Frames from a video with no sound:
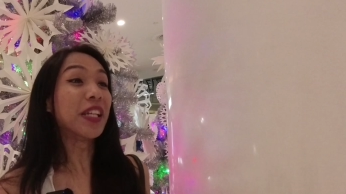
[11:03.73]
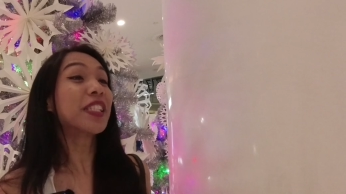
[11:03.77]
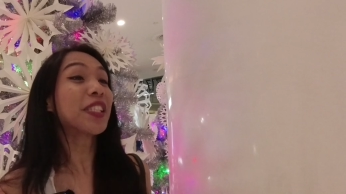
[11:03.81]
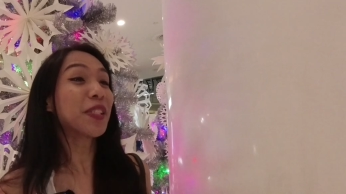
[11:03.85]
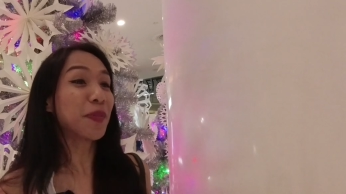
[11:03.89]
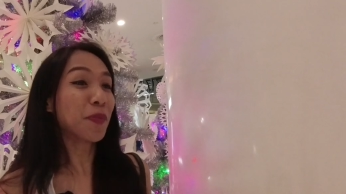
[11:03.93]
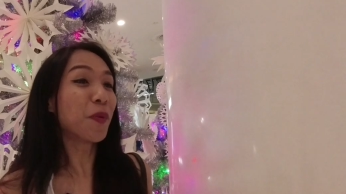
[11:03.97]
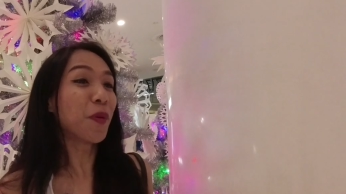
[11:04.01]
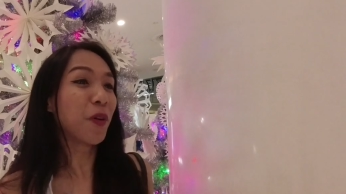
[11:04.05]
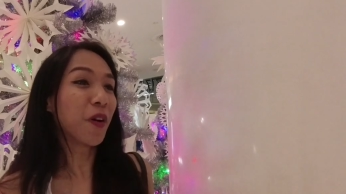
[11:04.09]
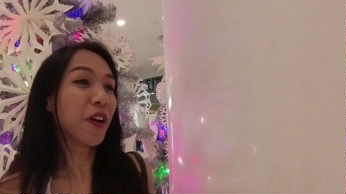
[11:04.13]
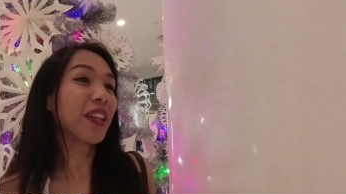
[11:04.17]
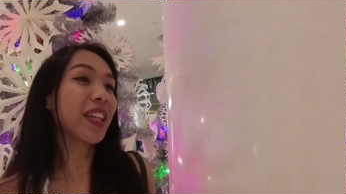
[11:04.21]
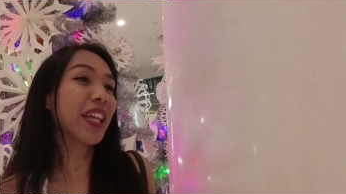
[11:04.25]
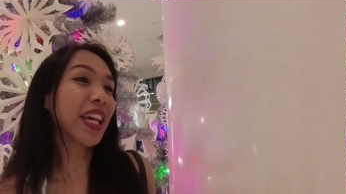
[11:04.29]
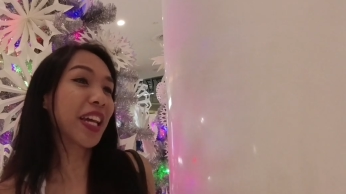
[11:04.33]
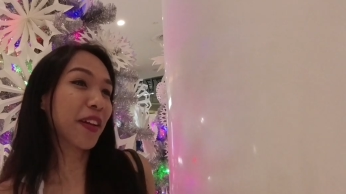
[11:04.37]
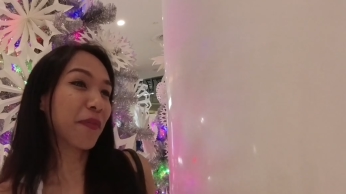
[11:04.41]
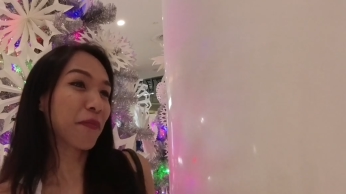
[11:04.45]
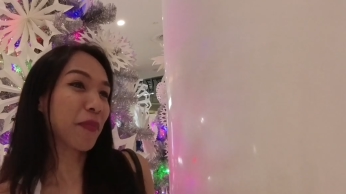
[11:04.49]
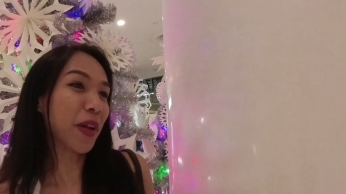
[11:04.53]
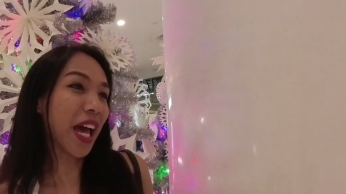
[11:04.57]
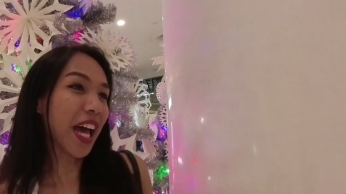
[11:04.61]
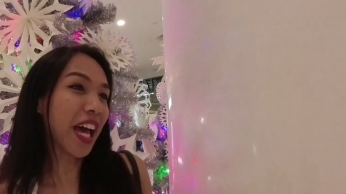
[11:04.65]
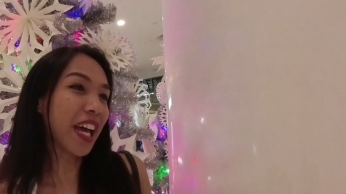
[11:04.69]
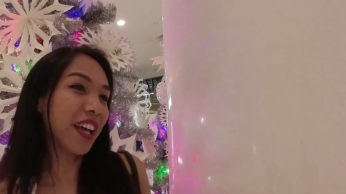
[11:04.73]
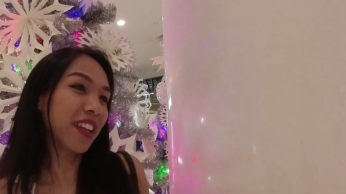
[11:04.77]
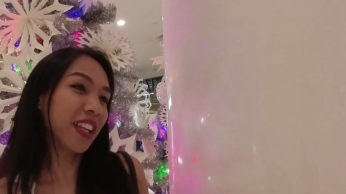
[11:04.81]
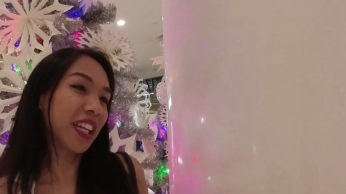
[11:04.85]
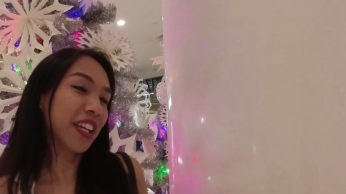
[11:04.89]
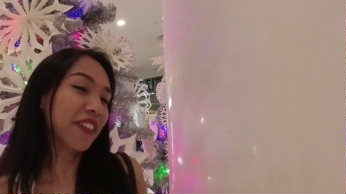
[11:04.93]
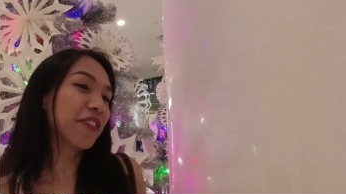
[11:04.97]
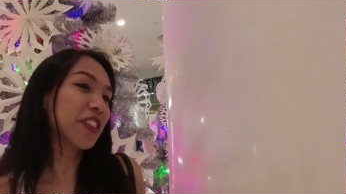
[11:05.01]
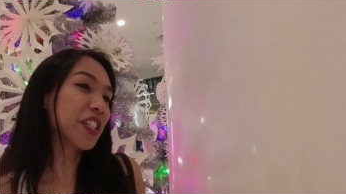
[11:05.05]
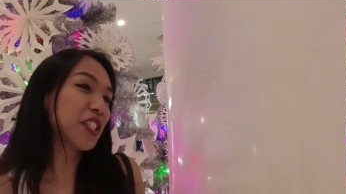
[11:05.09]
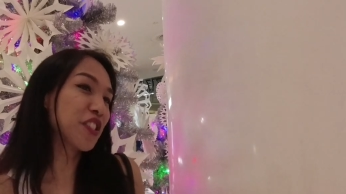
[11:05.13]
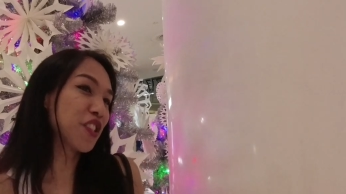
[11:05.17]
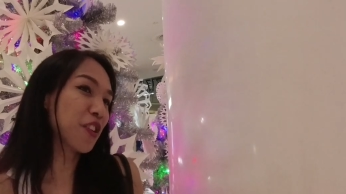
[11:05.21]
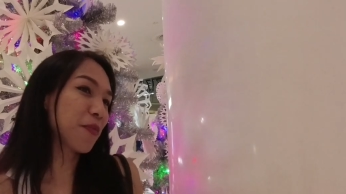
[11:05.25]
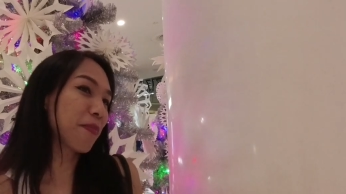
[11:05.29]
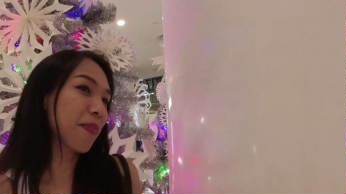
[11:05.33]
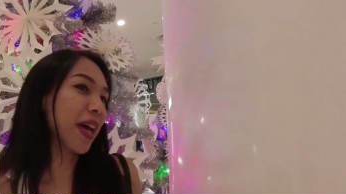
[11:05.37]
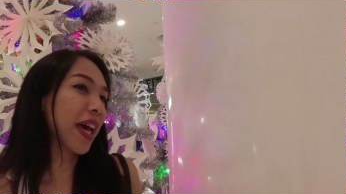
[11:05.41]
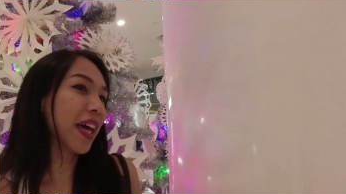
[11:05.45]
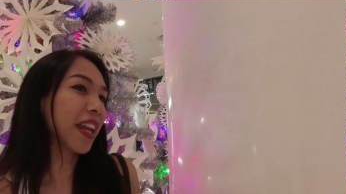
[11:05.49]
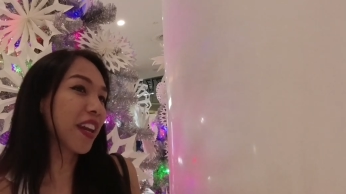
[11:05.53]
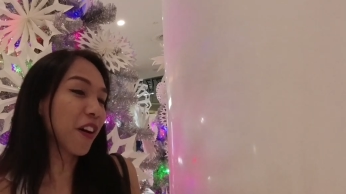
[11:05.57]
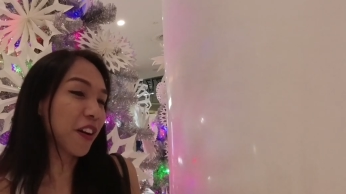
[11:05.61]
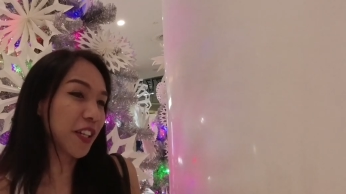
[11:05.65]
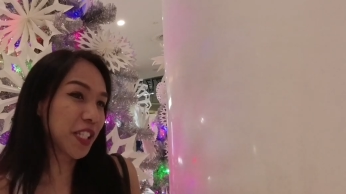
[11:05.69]
once more. Like I lived in
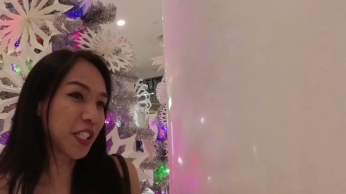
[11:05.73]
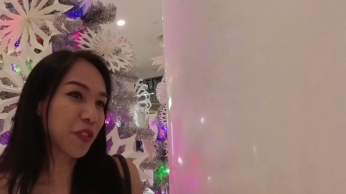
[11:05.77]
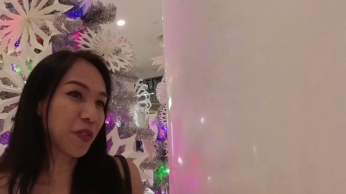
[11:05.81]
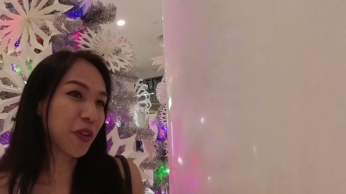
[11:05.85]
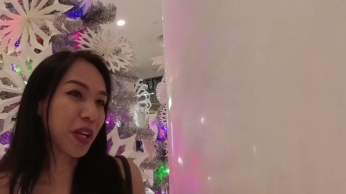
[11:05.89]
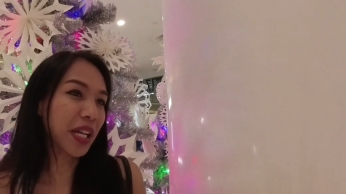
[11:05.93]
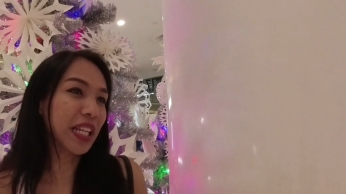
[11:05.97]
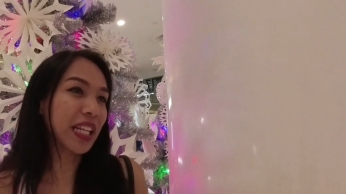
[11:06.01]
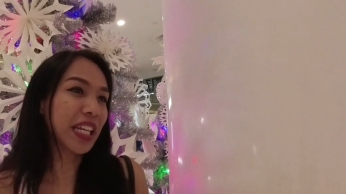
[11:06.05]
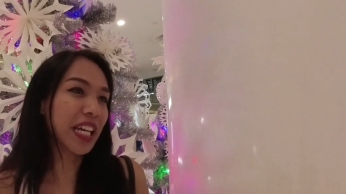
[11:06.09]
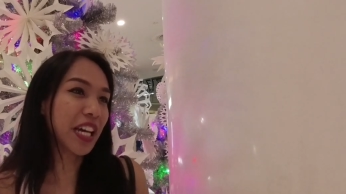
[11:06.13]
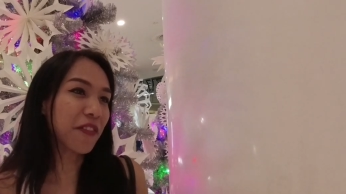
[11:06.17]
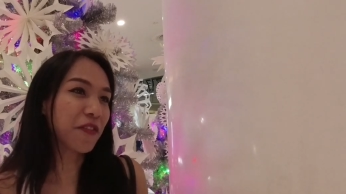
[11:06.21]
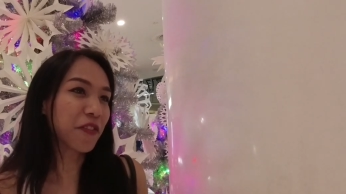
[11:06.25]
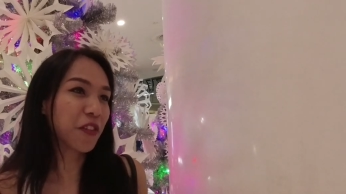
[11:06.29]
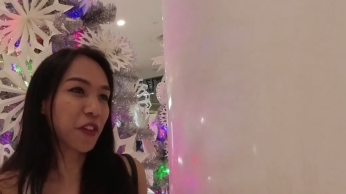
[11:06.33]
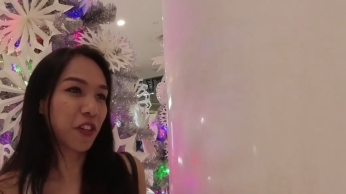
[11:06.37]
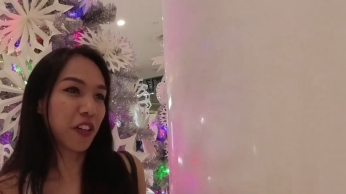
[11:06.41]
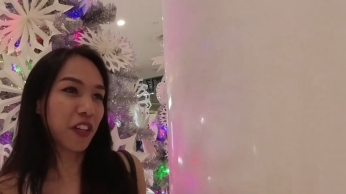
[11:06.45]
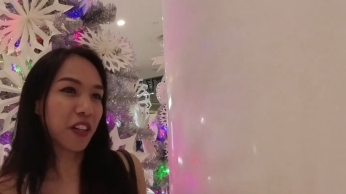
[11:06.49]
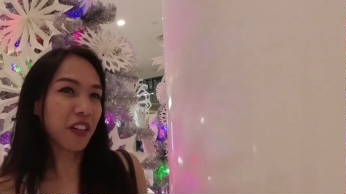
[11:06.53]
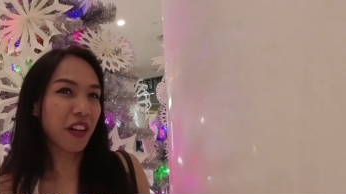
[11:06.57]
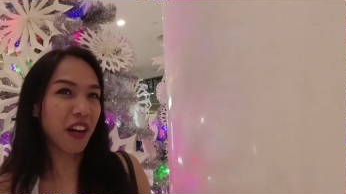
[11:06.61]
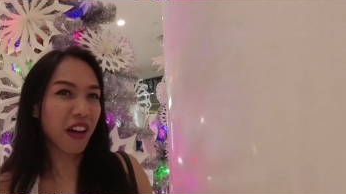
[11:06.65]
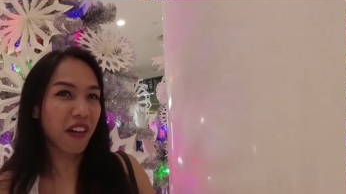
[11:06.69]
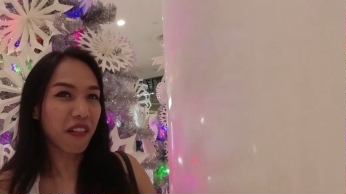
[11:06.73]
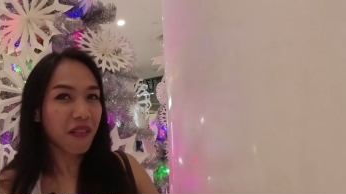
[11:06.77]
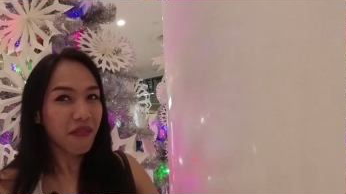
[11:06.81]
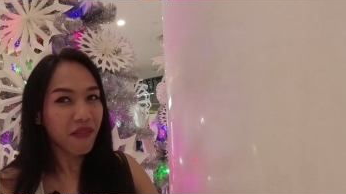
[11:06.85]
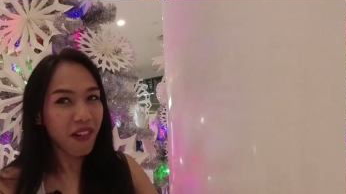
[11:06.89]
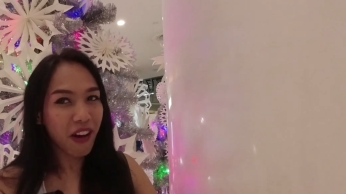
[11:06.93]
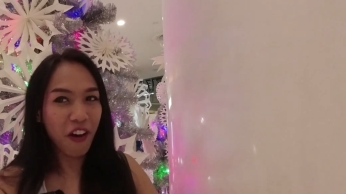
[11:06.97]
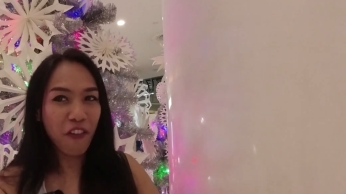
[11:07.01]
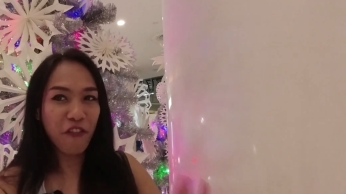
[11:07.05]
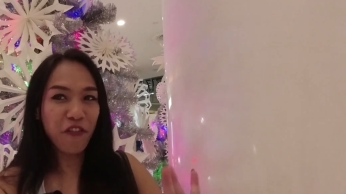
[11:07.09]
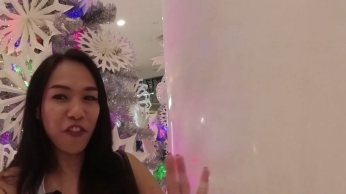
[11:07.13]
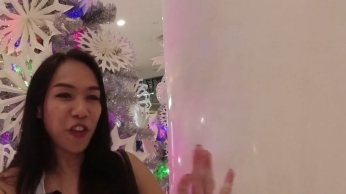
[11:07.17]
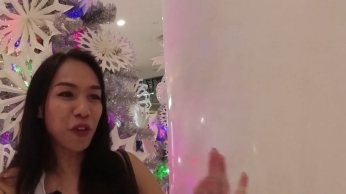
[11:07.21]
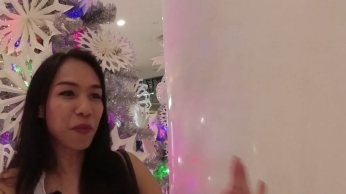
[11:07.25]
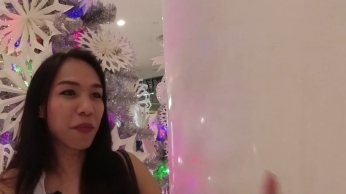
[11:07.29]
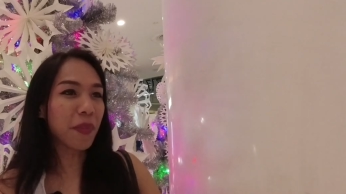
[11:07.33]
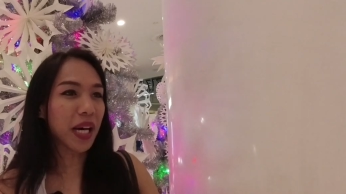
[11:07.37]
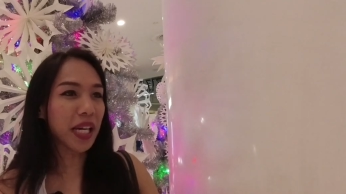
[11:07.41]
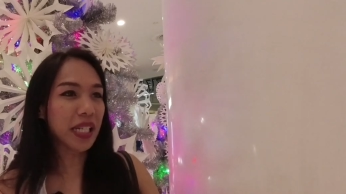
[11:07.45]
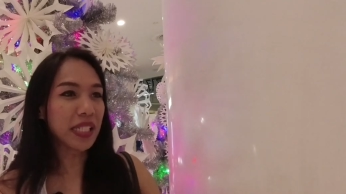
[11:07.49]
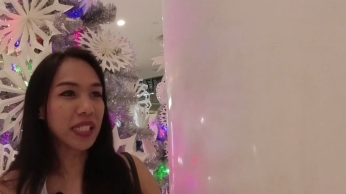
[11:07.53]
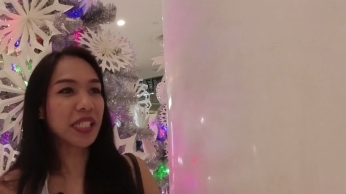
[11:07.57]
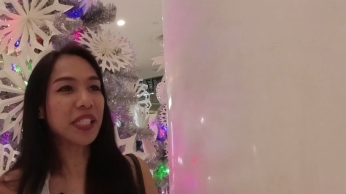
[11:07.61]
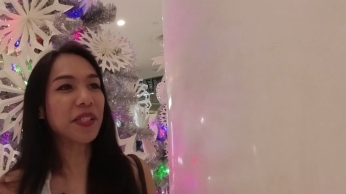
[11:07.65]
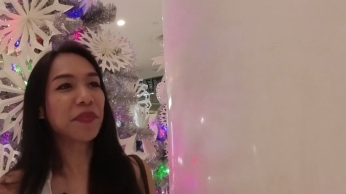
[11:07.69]
Japan, Australia for a few
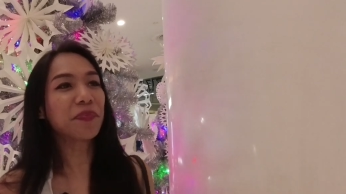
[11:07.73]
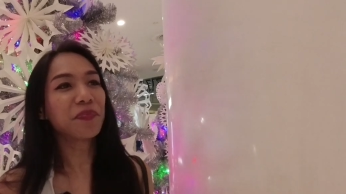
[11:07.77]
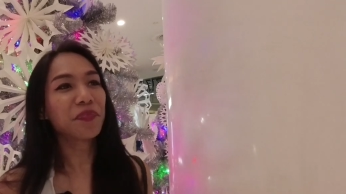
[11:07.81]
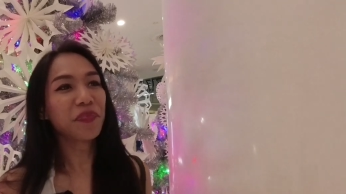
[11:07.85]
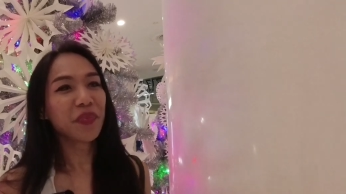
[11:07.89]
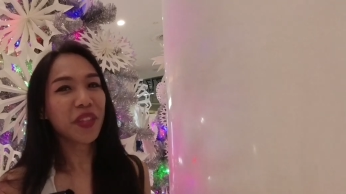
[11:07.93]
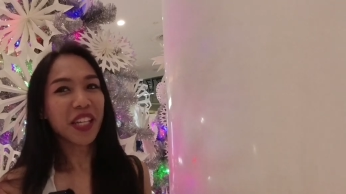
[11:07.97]
months,